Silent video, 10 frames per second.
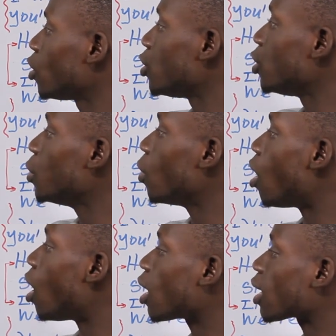You
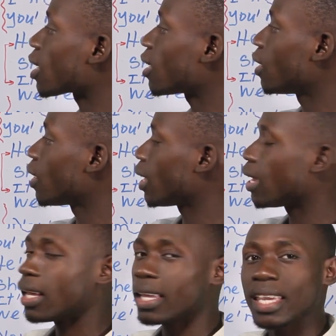are.
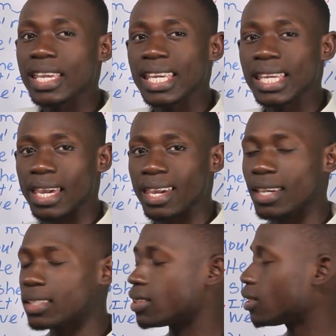He
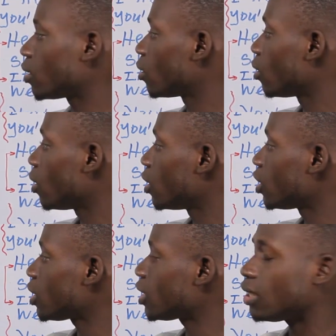is.
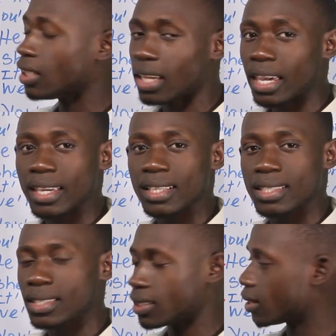She
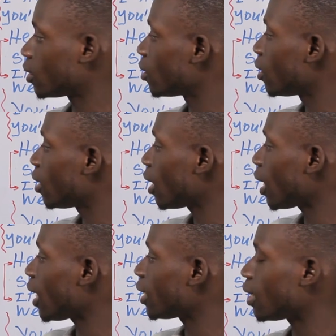is,
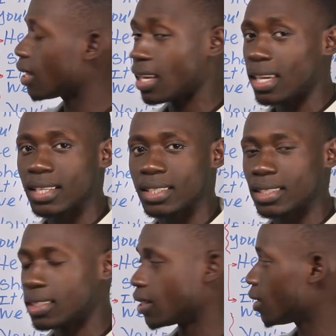it
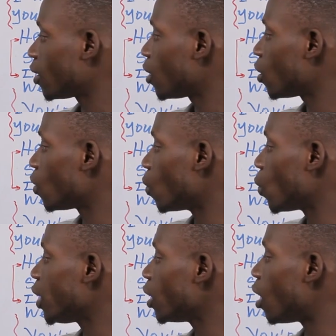is,
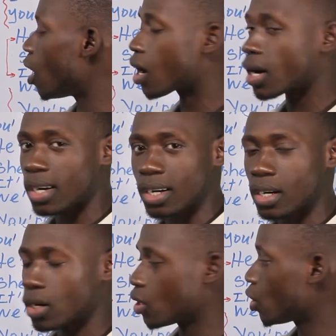we
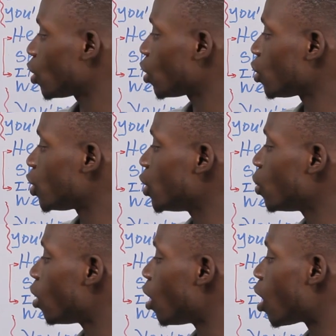are,
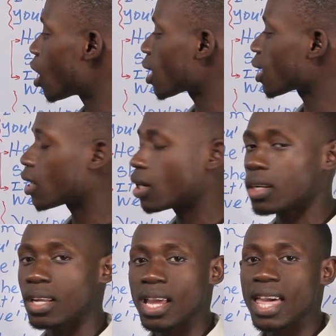you are,
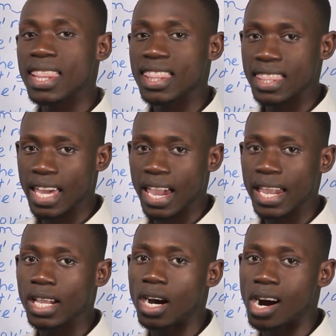
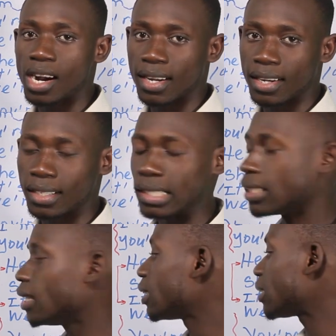they are.
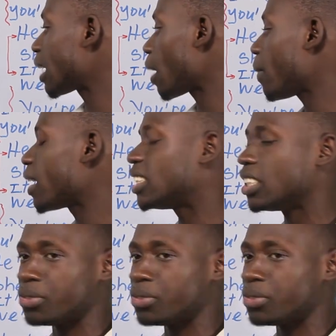Ça ka pa être